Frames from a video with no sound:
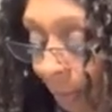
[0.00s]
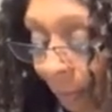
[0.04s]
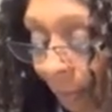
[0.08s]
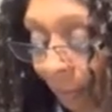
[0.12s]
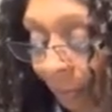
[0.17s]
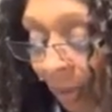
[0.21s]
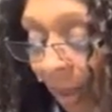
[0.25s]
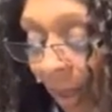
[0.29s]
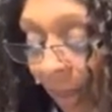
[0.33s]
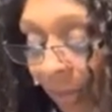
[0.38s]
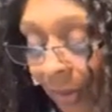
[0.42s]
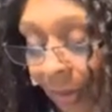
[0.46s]

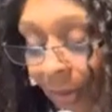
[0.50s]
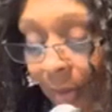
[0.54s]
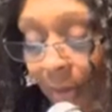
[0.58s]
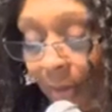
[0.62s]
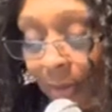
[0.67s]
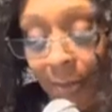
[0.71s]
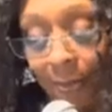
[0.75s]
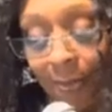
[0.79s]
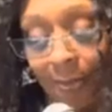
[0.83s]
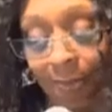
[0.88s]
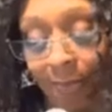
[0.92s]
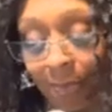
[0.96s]

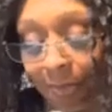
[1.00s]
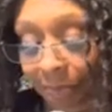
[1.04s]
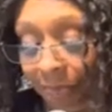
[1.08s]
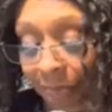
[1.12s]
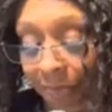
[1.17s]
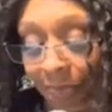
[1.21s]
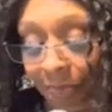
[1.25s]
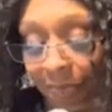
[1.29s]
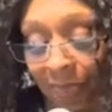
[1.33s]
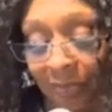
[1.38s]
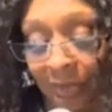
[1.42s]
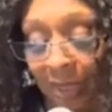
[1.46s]
Father,
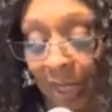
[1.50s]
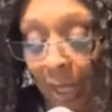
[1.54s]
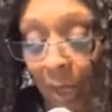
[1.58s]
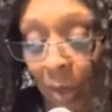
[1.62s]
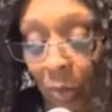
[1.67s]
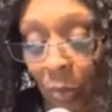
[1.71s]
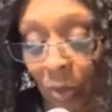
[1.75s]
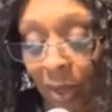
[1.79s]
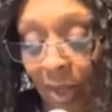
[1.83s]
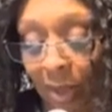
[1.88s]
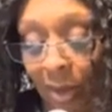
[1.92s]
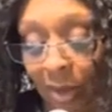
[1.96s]
take
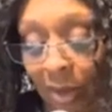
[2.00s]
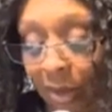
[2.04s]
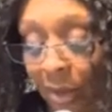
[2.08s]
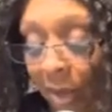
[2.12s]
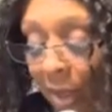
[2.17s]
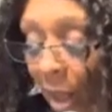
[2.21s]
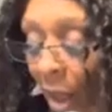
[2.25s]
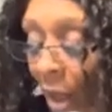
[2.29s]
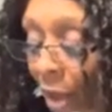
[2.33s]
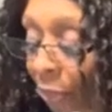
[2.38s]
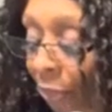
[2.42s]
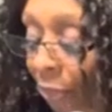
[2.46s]
away the
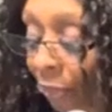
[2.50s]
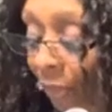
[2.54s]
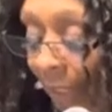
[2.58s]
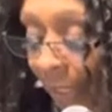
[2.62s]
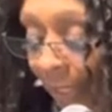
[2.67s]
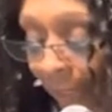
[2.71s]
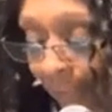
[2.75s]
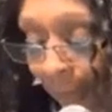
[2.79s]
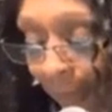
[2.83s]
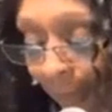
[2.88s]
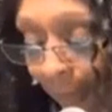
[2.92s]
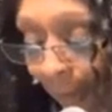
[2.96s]

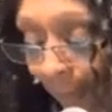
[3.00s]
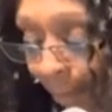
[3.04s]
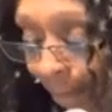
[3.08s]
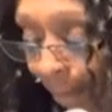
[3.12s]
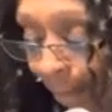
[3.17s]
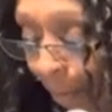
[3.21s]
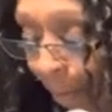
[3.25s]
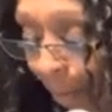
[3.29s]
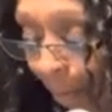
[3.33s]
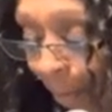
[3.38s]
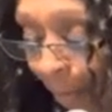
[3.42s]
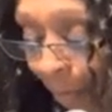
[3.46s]
slothfulness.
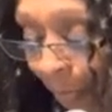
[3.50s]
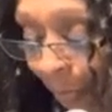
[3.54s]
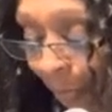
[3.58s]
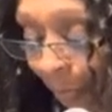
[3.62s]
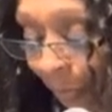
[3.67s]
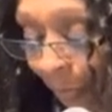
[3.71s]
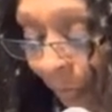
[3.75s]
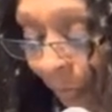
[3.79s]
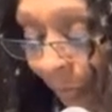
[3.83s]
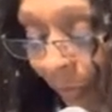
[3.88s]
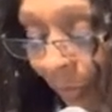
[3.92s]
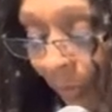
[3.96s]

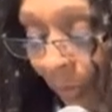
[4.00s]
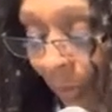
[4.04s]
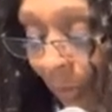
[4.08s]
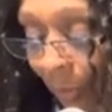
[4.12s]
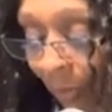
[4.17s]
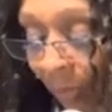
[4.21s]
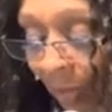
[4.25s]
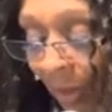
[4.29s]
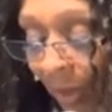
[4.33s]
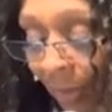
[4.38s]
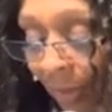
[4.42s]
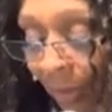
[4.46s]

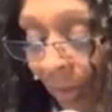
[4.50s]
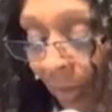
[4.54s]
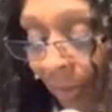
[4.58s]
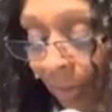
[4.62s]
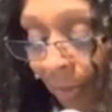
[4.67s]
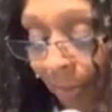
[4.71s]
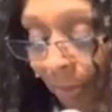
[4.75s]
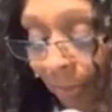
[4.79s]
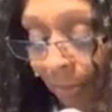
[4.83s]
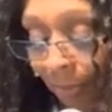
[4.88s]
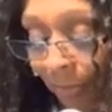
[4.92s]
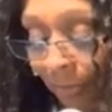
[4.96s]

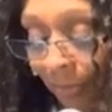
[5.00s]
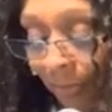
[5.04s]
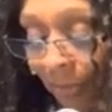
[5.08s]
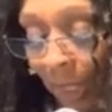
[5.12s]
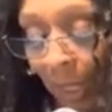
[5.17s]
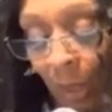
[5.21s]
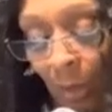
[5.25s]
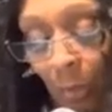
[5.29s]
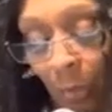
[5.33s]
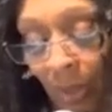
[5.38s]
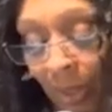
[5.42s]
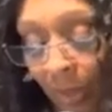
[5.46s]
Father,
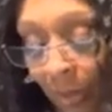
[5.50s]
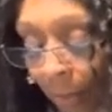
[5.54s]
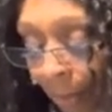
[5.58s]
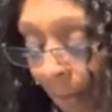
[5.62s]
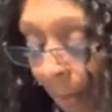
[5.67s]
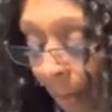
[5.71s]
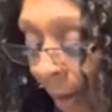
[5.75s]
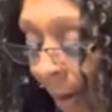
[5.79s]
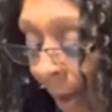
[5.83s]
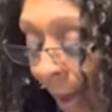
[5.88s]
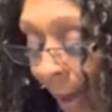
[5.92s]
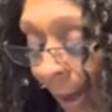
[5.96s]
take away the
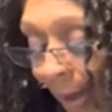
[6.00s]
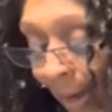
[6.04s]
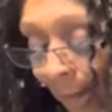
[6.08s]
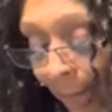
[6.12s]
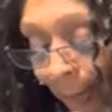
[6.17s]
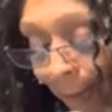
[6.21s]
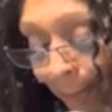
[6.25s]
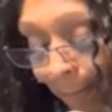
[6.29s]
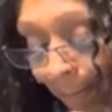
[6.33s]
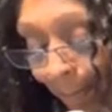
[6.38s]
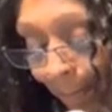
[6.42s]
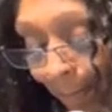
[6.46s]

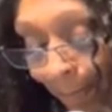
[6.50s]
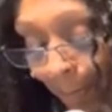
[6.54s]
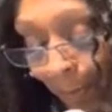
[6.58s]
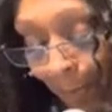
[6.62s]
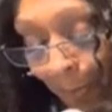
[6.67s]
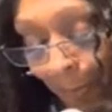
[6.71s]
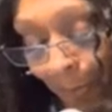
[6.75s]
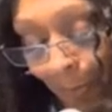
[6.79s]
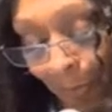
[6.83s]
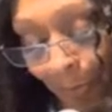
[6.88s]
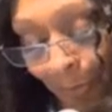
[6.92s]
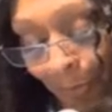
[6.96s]
pride.
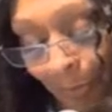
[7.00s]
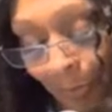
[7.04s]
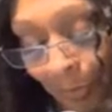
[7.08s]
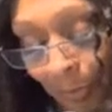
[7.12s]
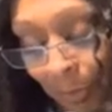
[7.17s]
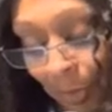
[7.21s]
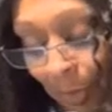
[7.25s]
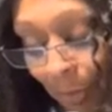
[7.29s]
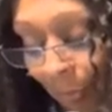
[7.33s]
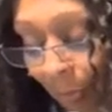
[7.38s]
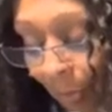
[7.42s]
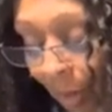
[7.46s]

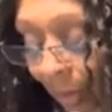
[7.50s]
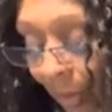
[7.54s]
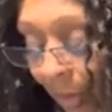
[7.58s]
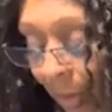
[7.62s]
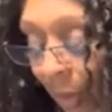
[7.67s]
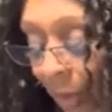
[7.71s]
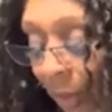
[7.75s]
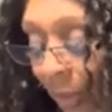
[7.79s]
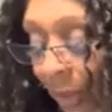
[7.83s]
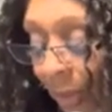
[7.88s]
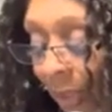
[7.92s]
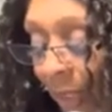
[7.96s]

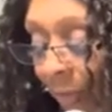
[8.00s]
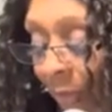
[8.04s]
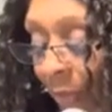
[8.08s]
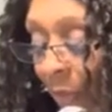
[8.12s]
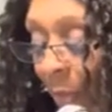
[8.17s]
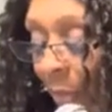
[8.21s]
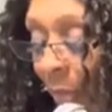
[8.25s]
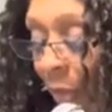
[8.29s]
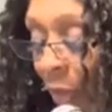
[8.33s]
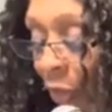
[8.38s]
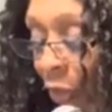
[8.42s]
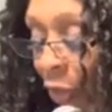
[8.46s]
Father, give
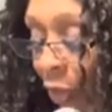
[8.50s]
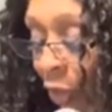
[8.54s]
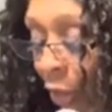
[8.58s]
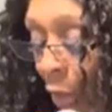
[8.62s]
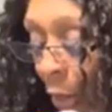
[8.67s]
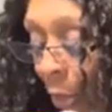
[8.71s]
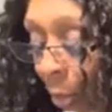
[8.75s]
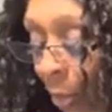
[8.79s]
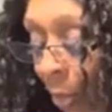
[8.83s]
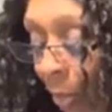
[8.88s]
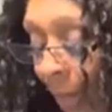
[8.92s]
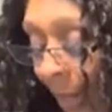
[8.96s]
them
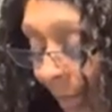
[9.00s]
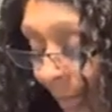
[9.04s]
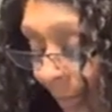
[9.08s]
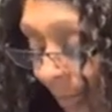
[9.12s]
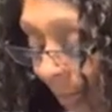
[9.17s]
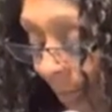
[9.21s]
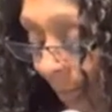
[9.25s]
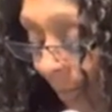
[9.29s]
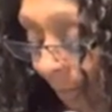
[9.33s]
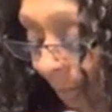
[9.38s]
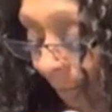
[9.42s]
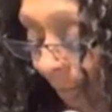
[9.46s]
discernment.